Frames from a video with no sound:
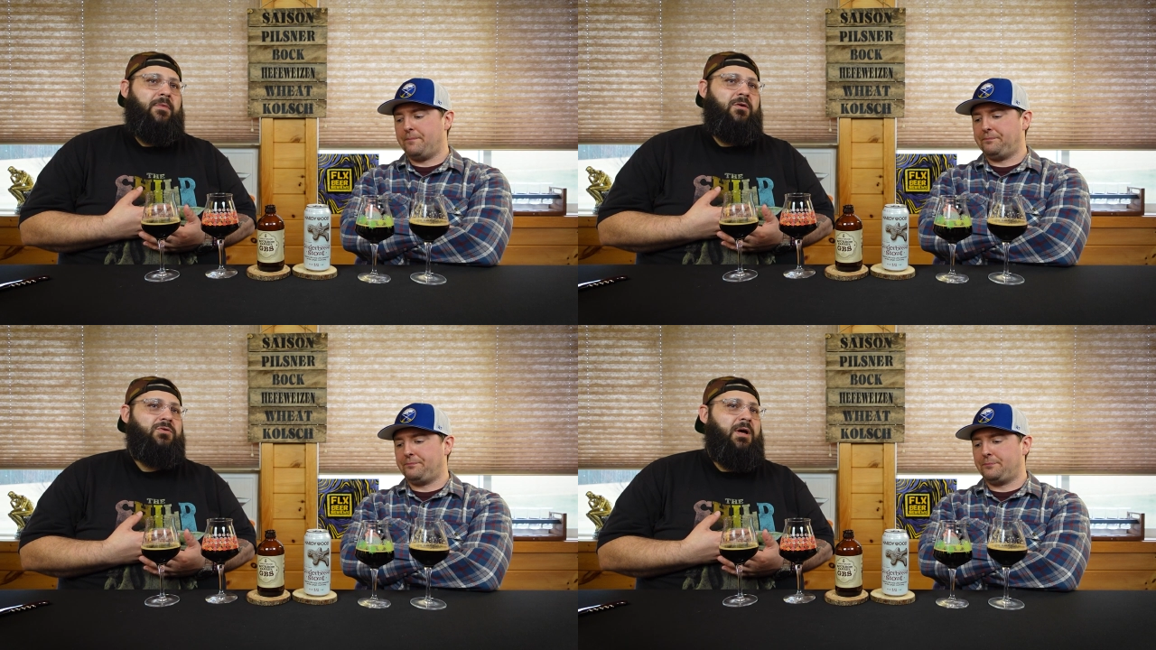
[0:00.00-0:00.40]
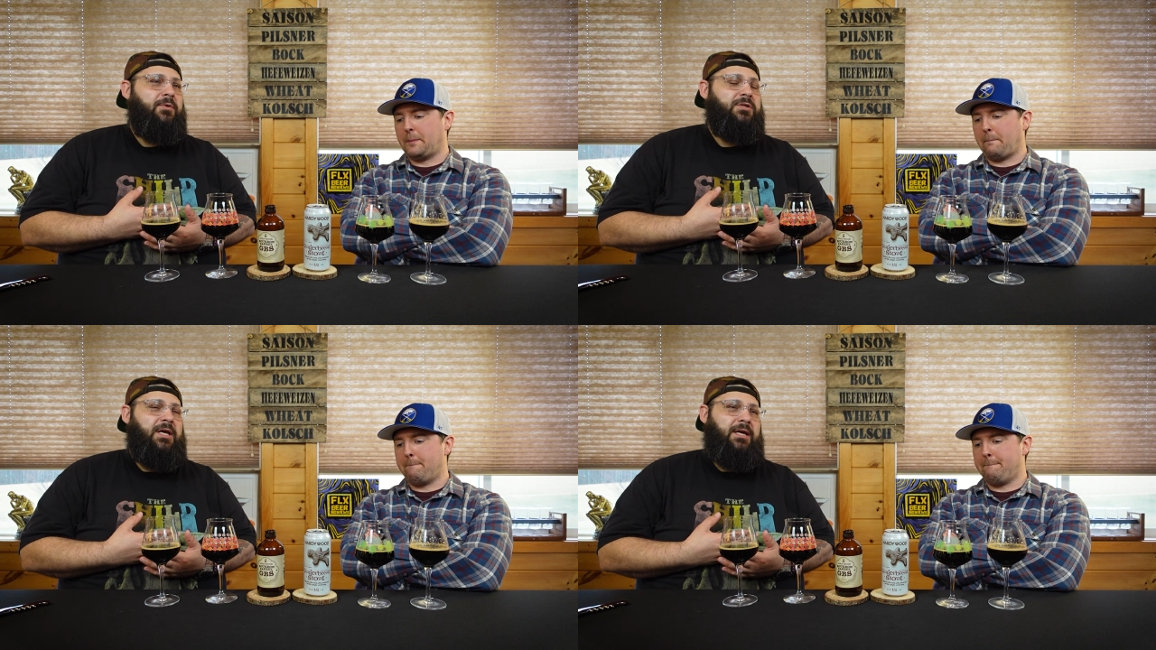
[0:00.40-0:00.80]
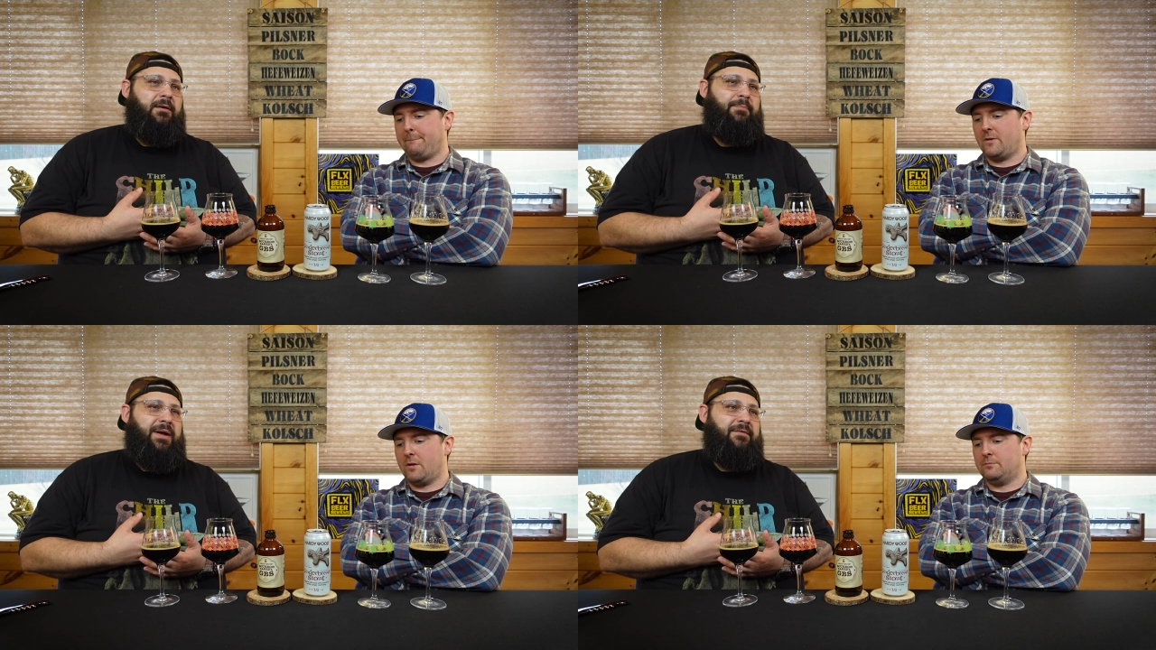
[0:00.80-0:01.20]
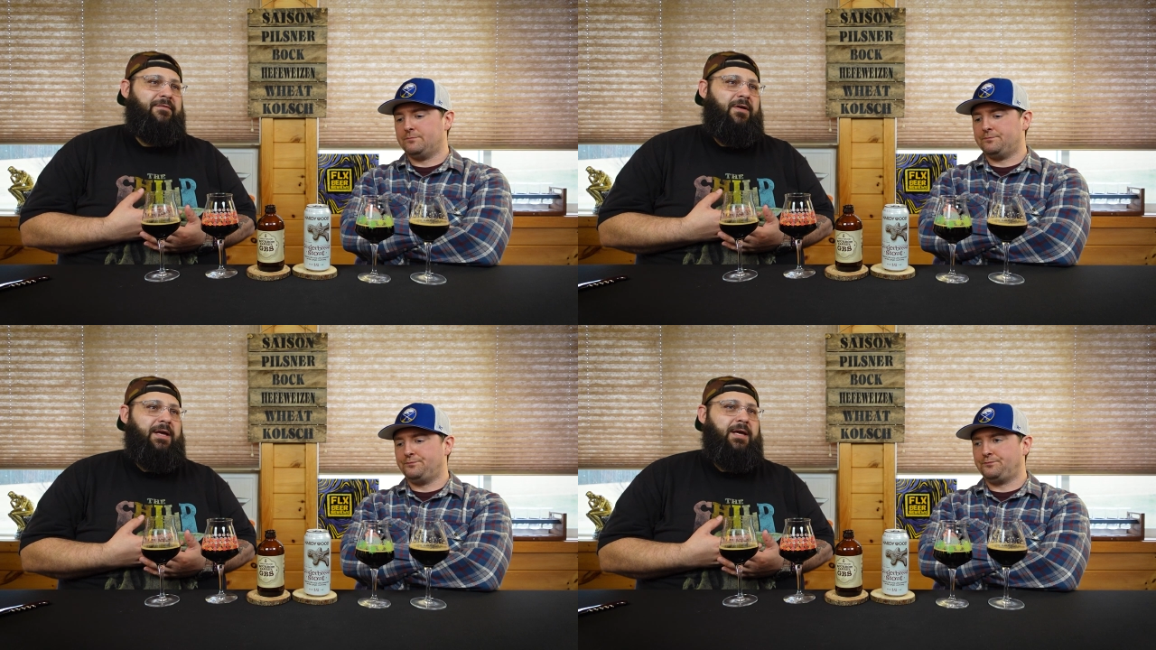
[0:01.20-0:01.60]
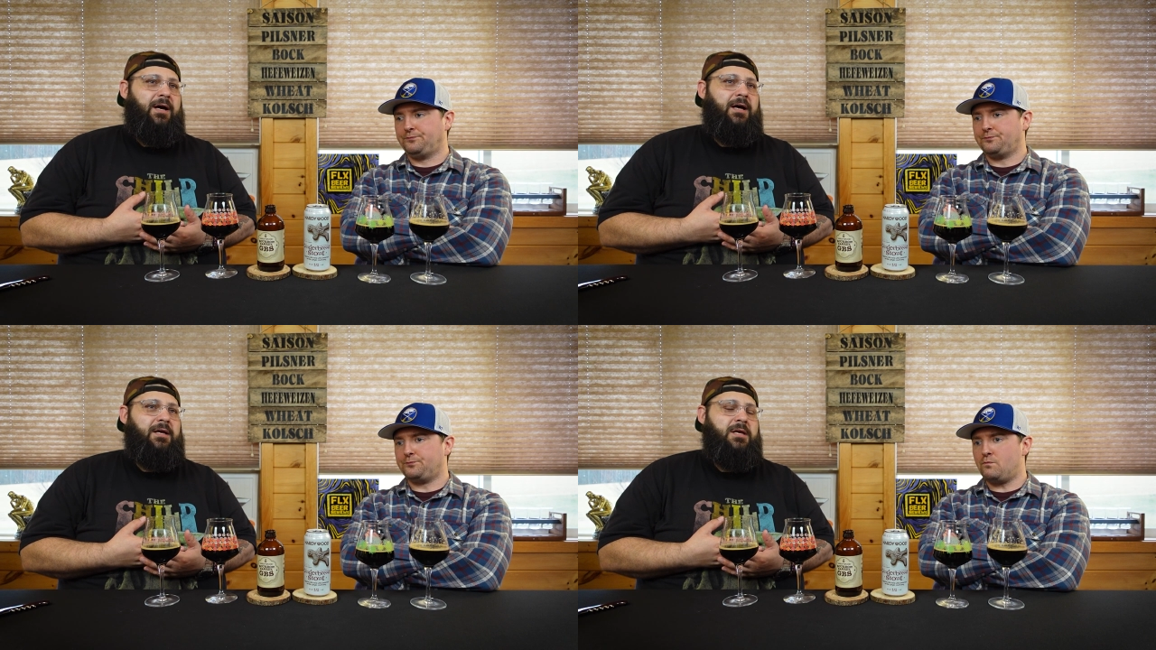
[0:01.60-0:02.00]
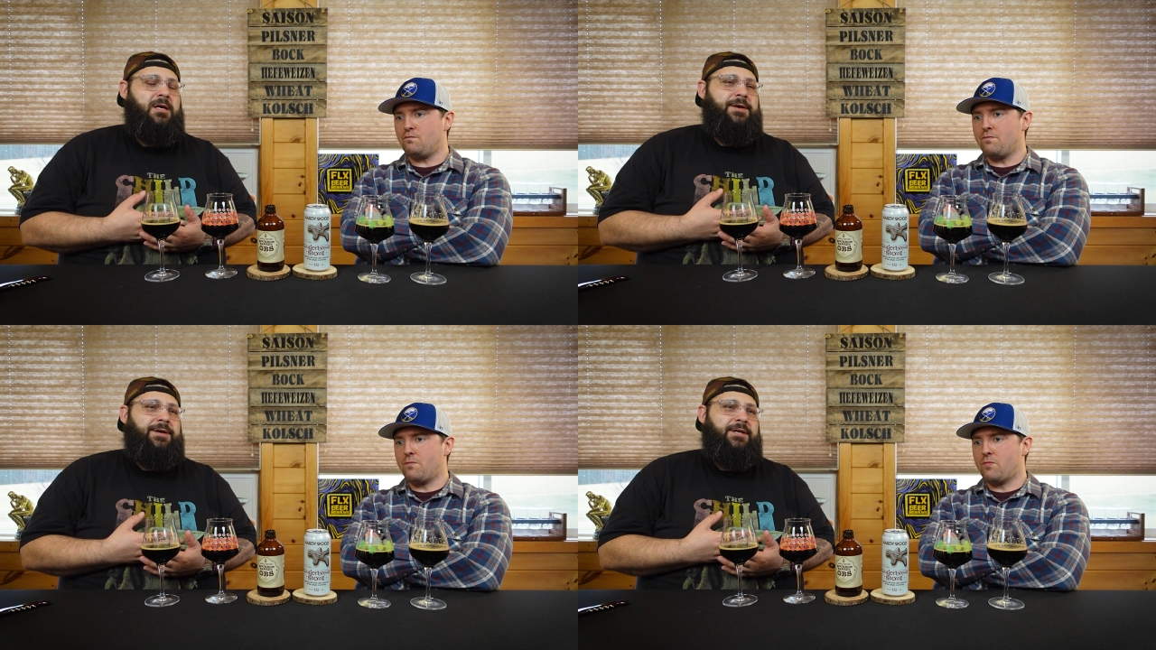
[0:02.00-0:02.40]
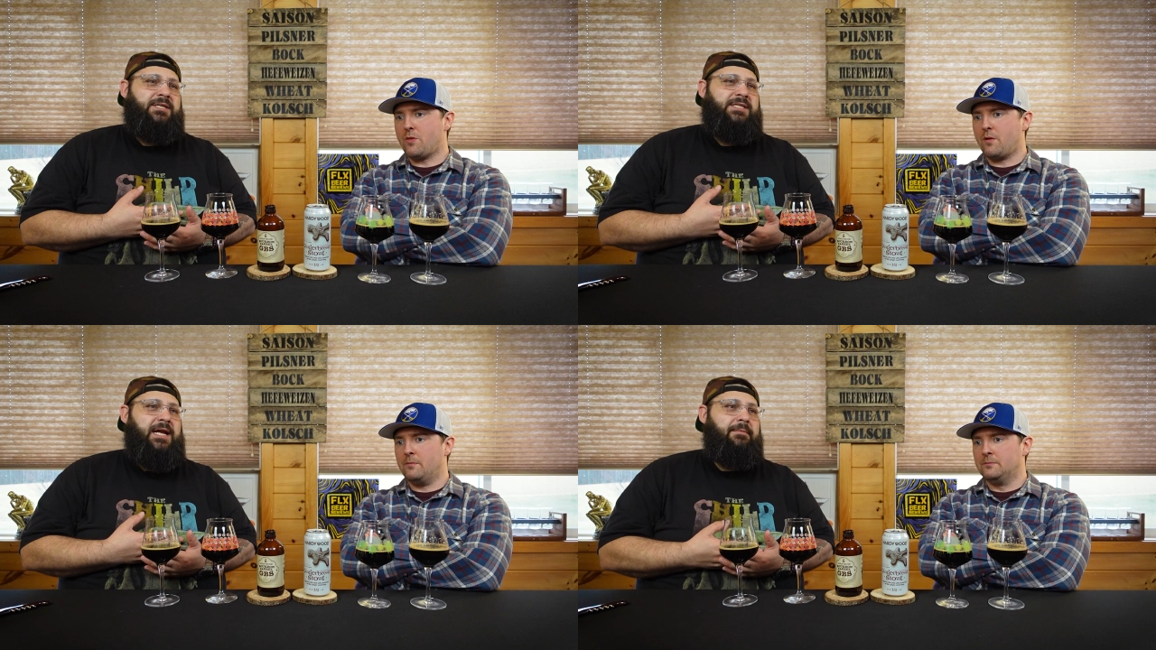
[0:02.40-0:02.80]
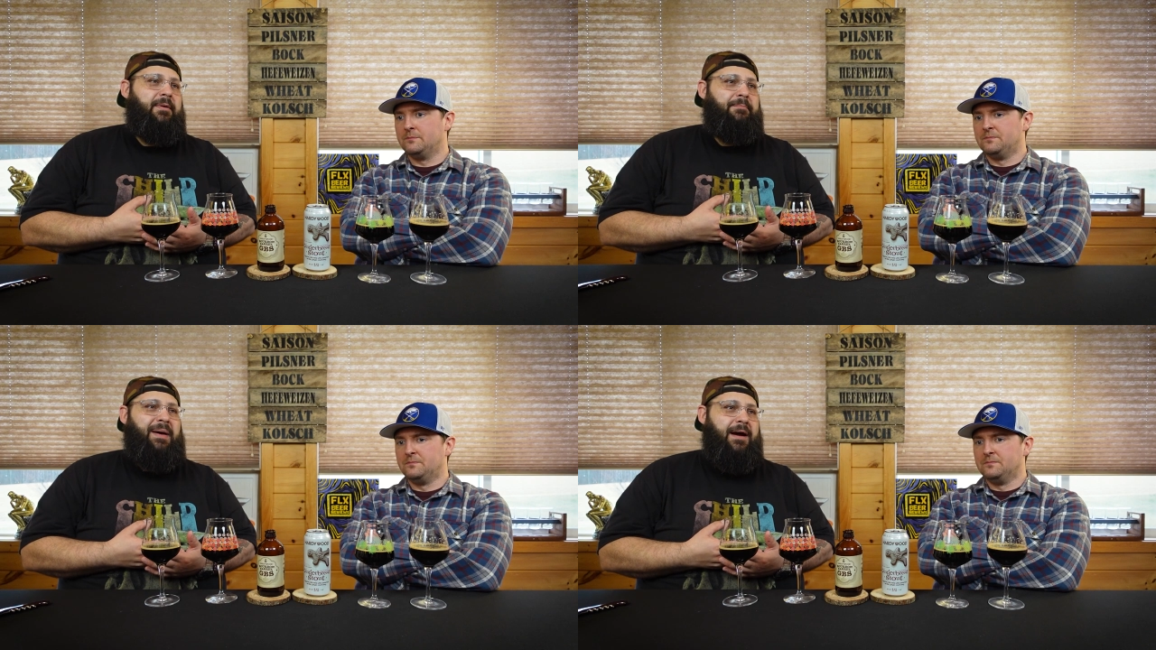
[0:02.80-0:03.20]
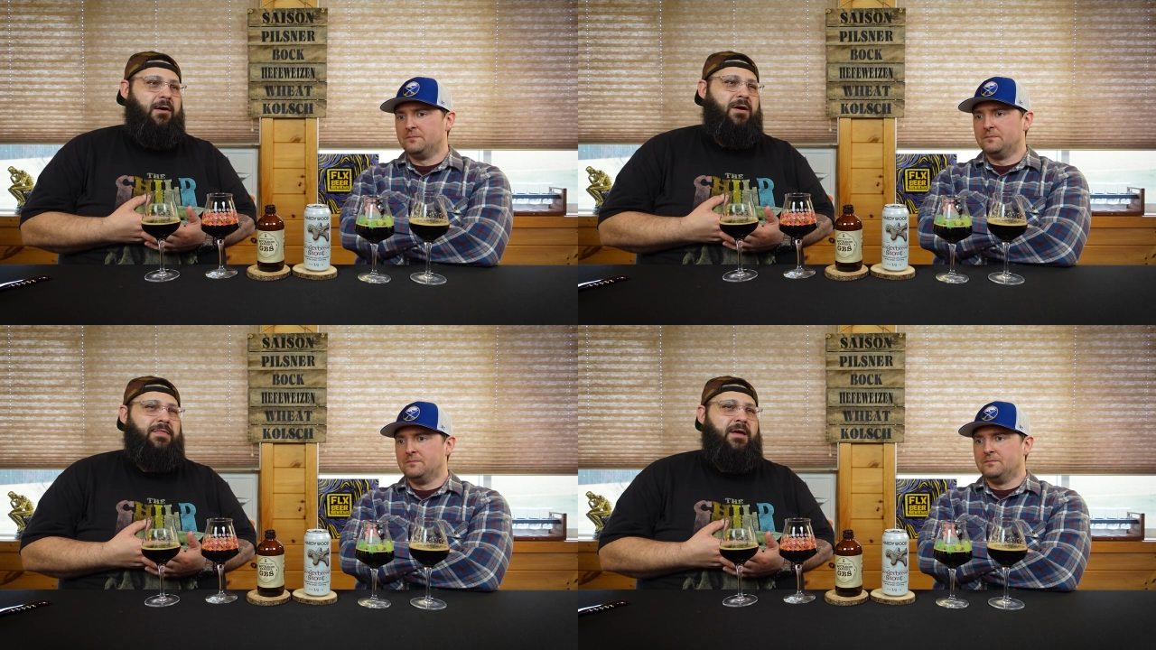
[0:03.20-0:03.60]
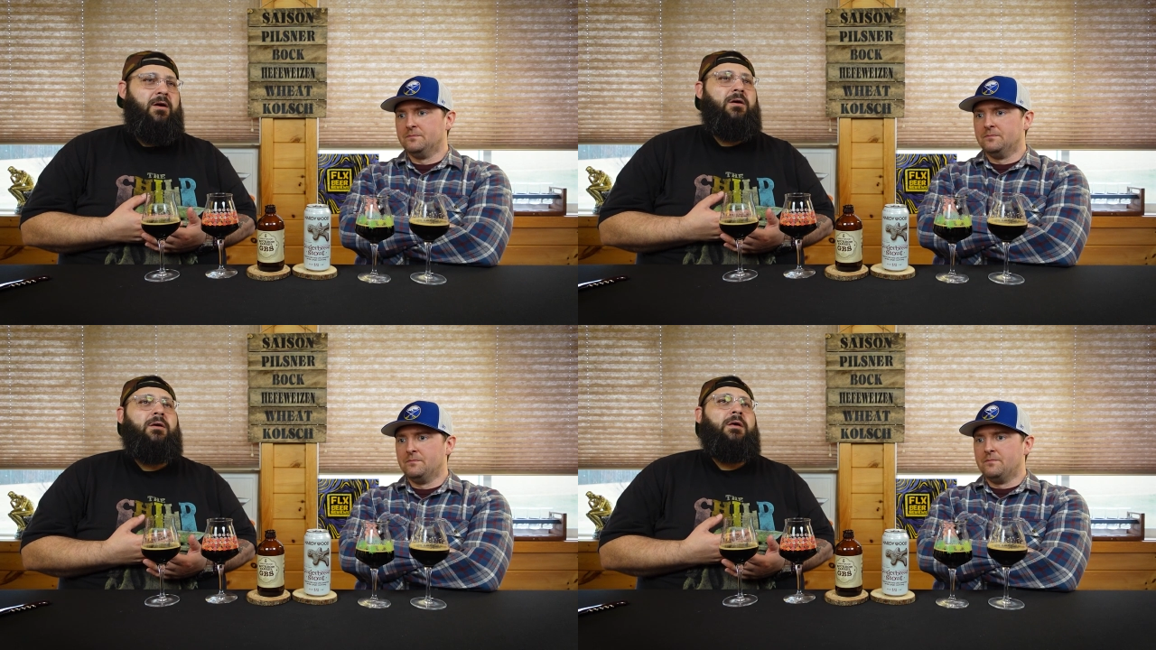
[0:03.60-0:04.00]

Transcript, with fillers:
Speaker 1: there's almost like a bit of like a uh, cinnamon pear in there,